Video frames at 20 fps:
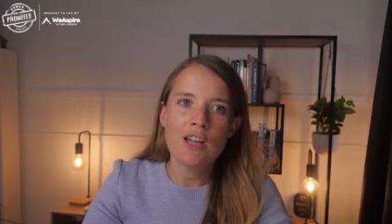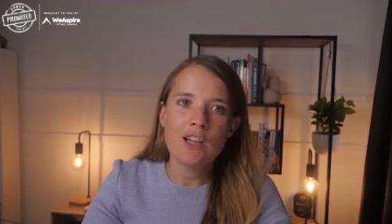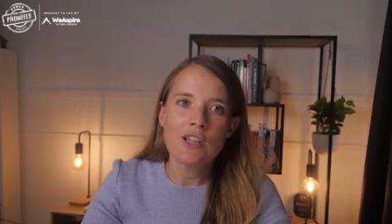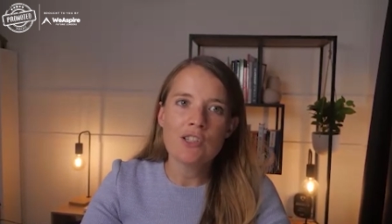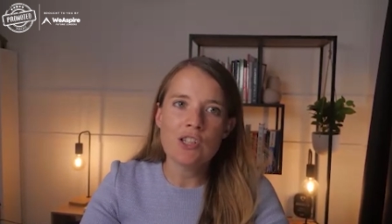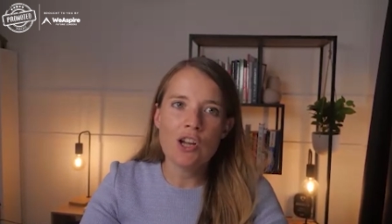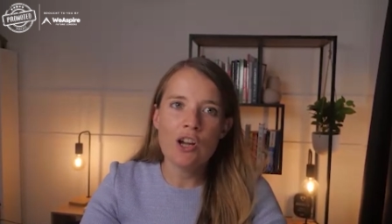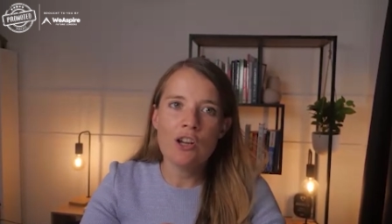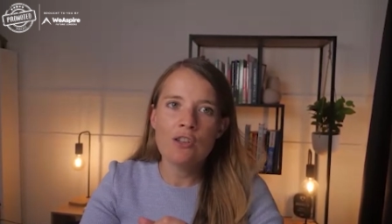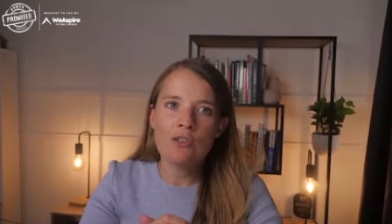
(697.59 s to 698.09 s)

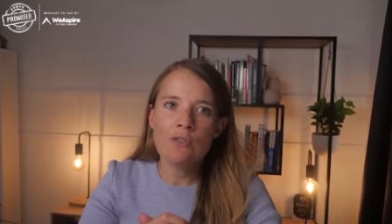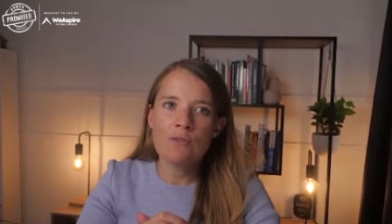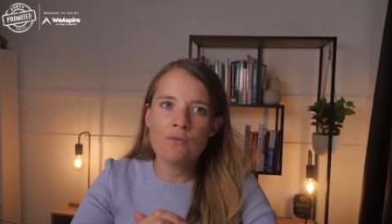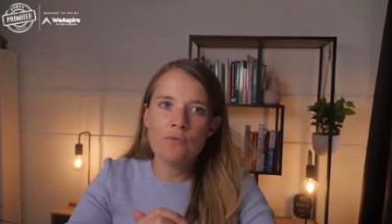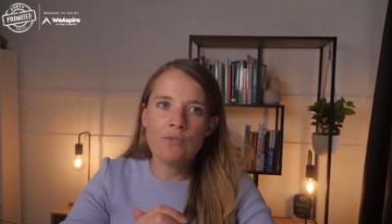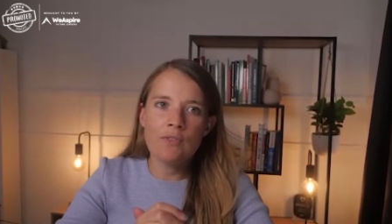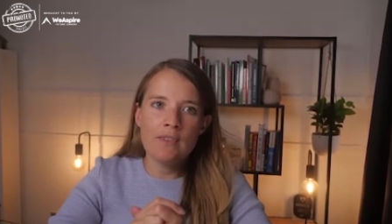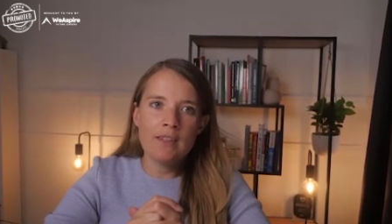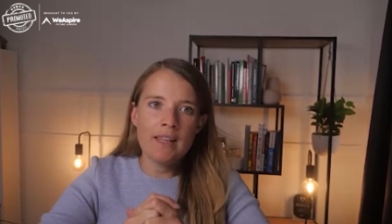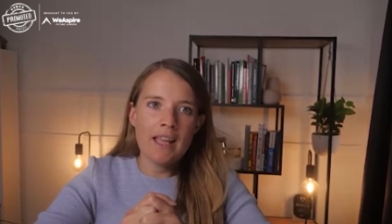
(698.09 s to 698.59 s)
So
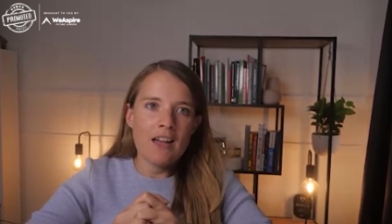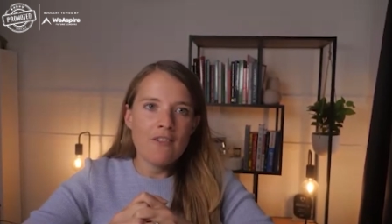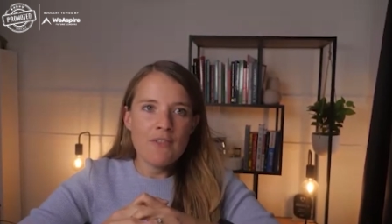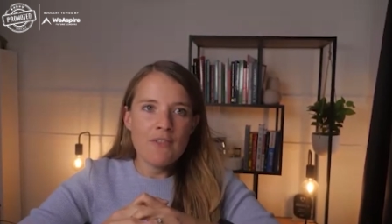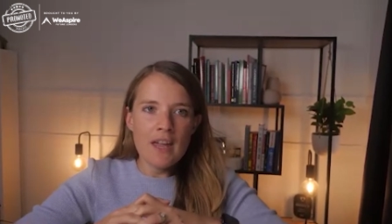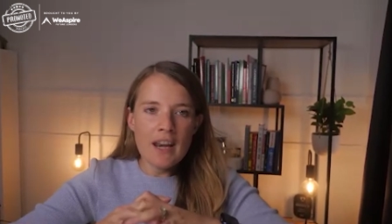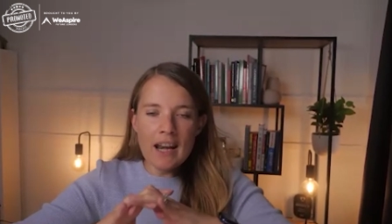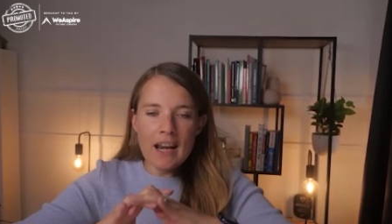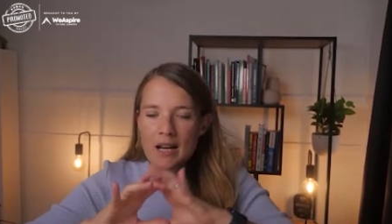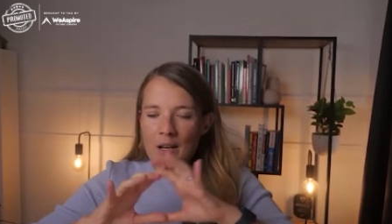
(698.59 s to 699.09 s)
yeah,
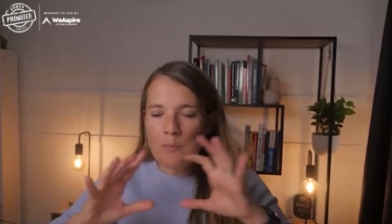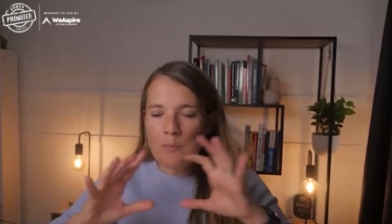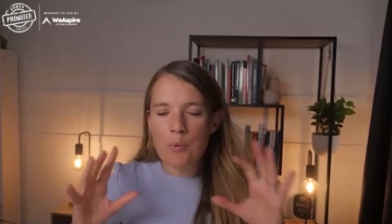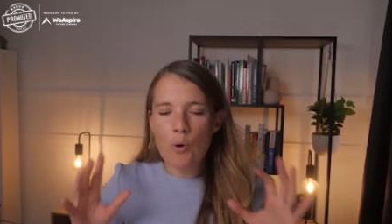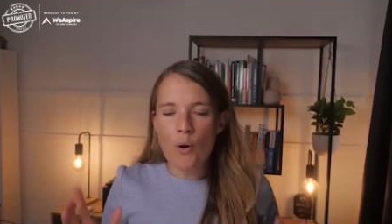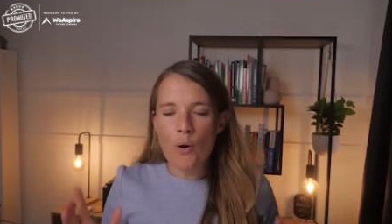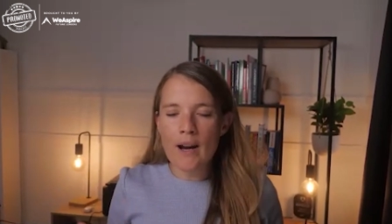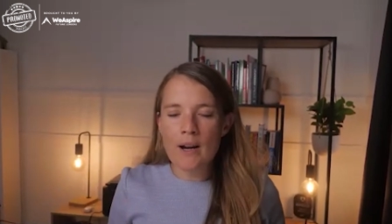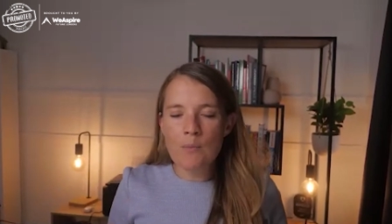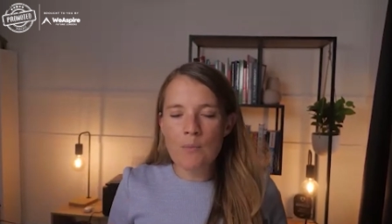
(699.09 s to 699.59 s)
at any
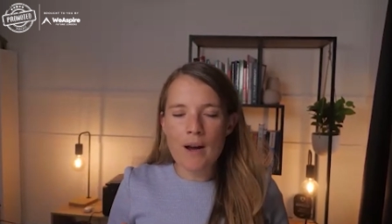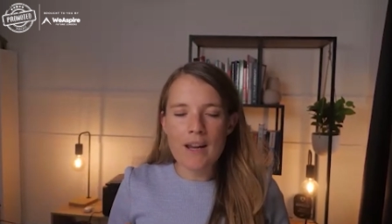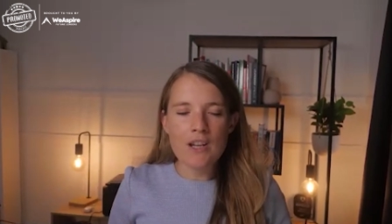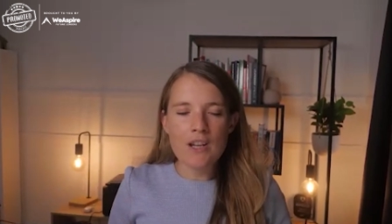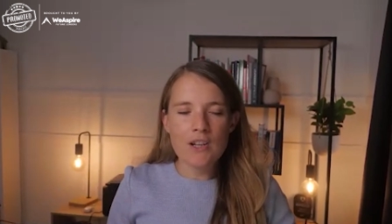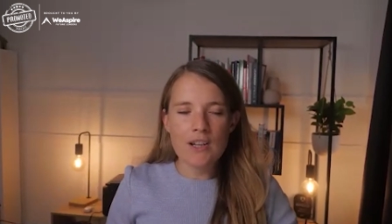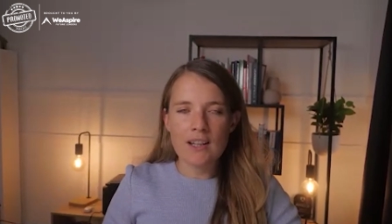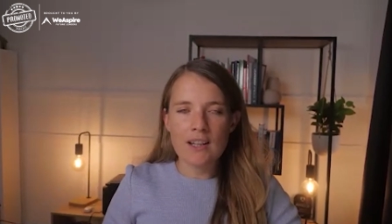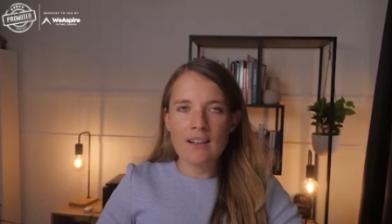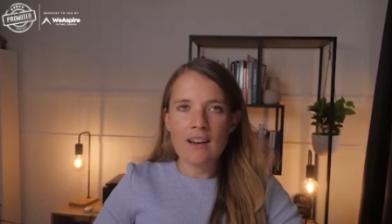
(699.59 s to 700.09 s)
point where
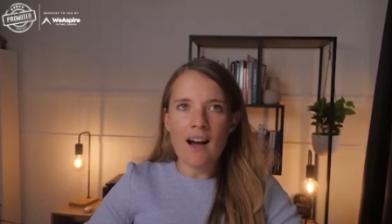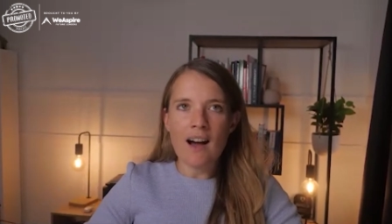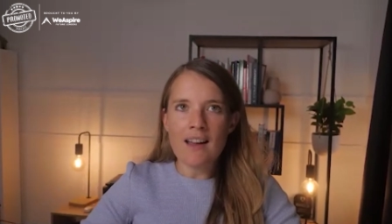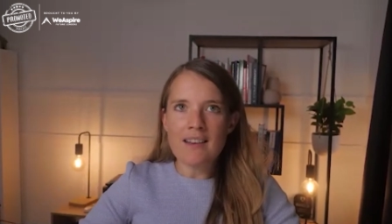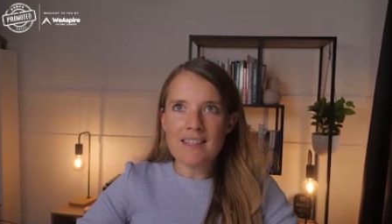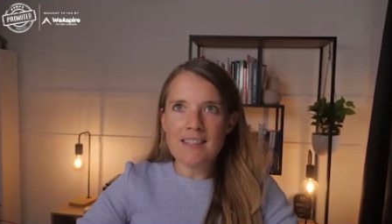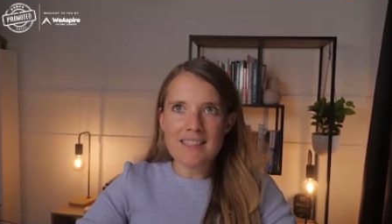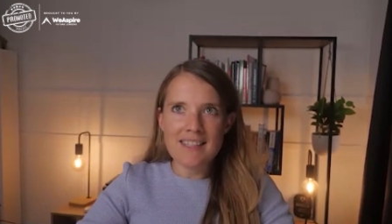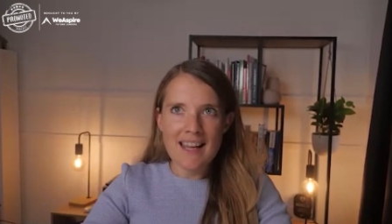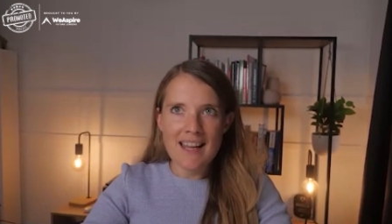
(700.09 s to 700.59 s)
you can
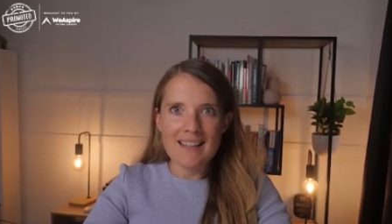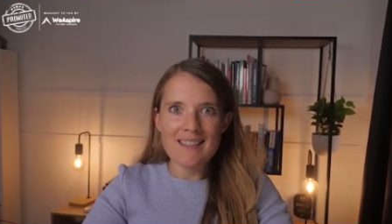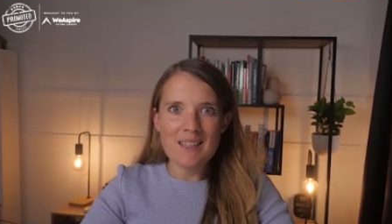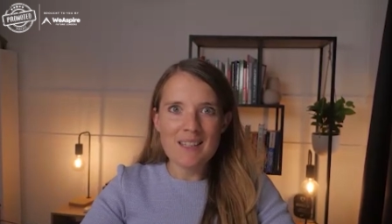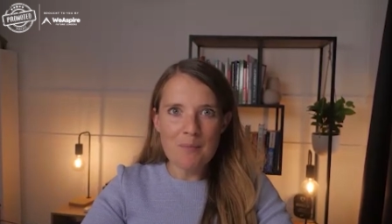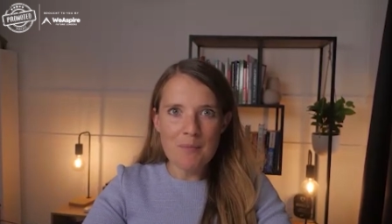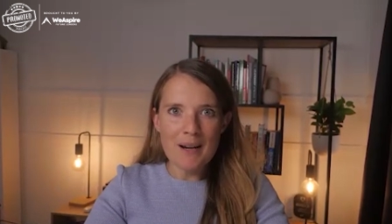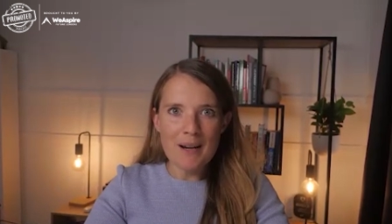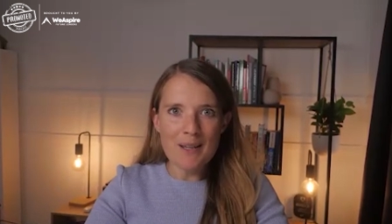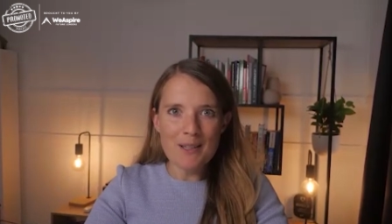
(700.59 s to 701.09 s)
understand
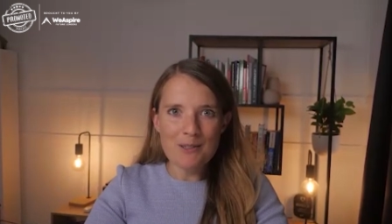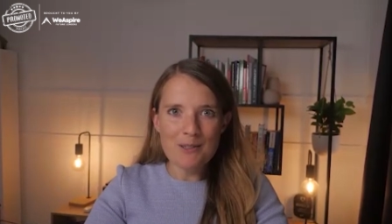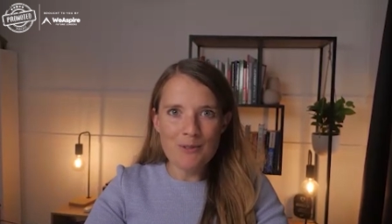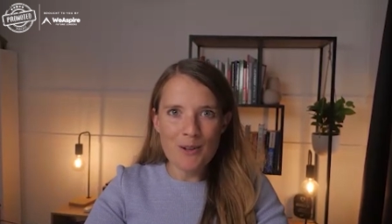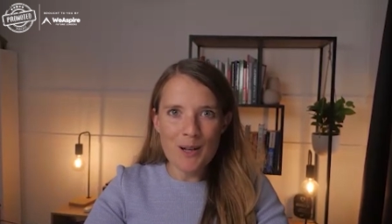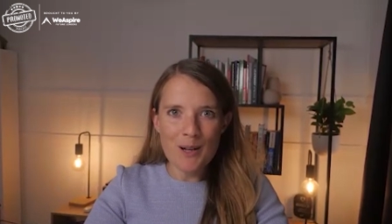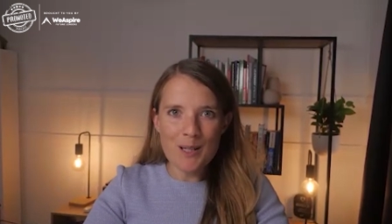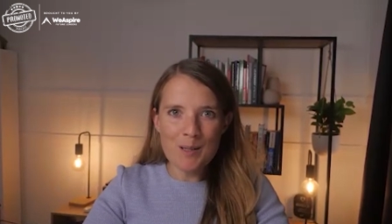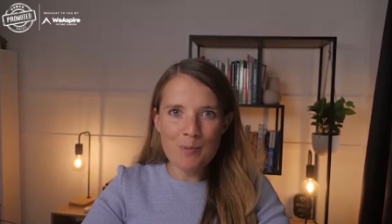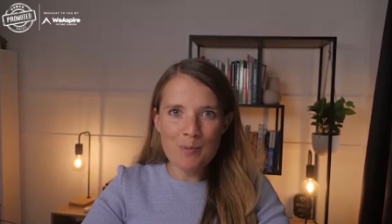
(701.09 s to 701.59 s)
someone else
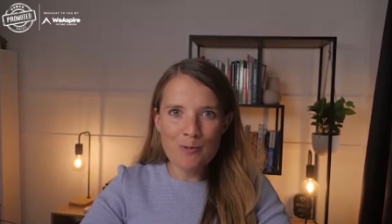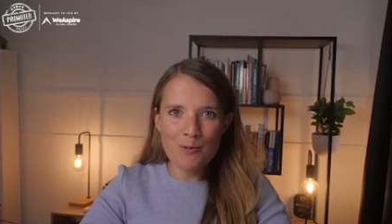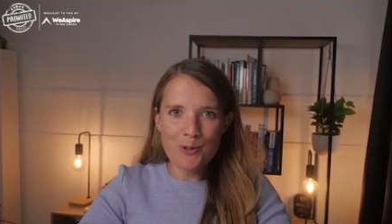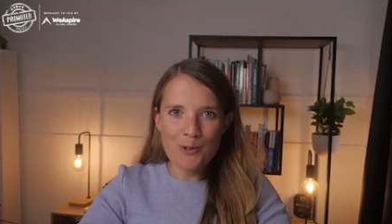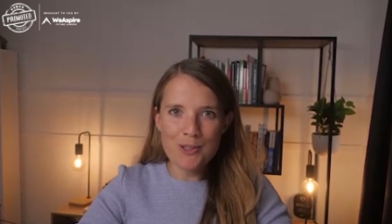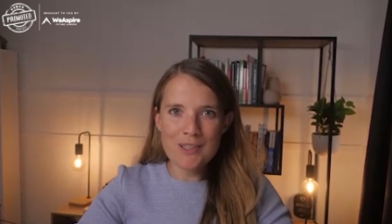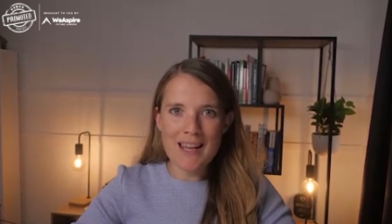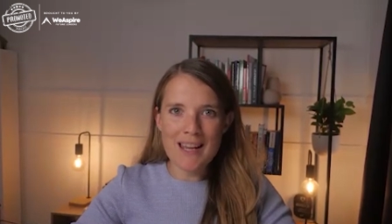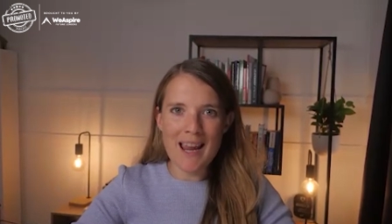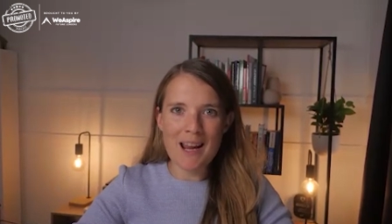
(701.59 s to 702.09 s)
first
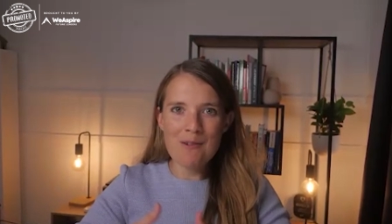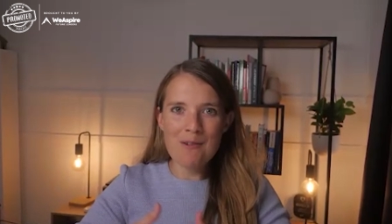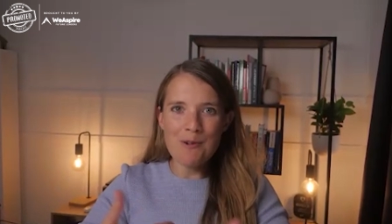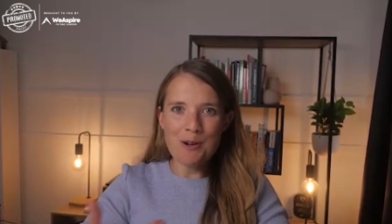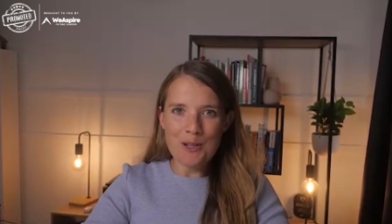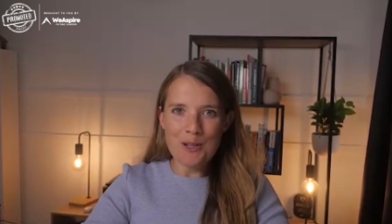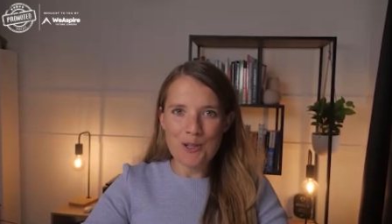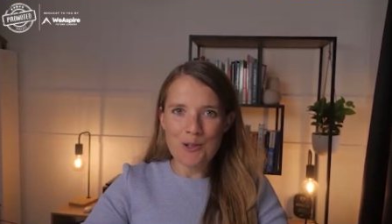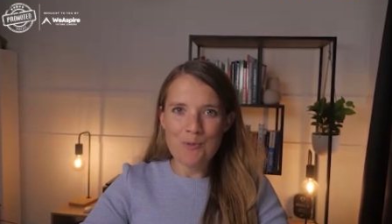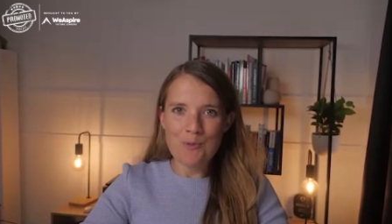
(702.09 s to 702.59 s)
before saying
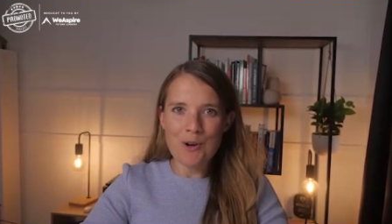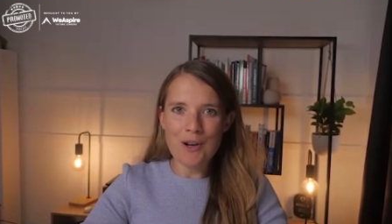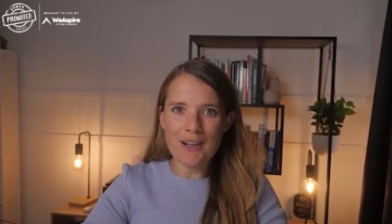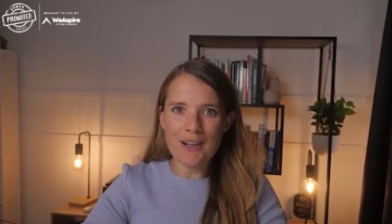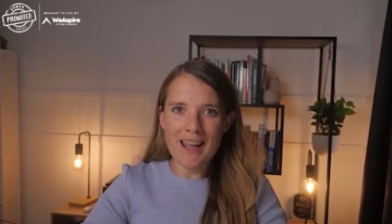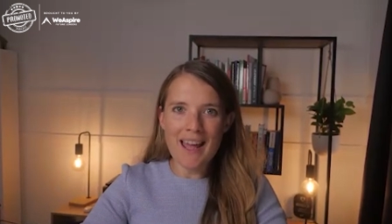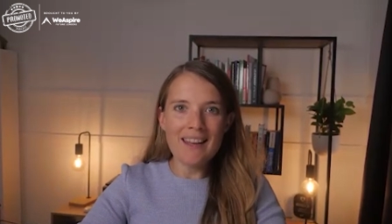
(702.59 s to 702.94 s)
what you want.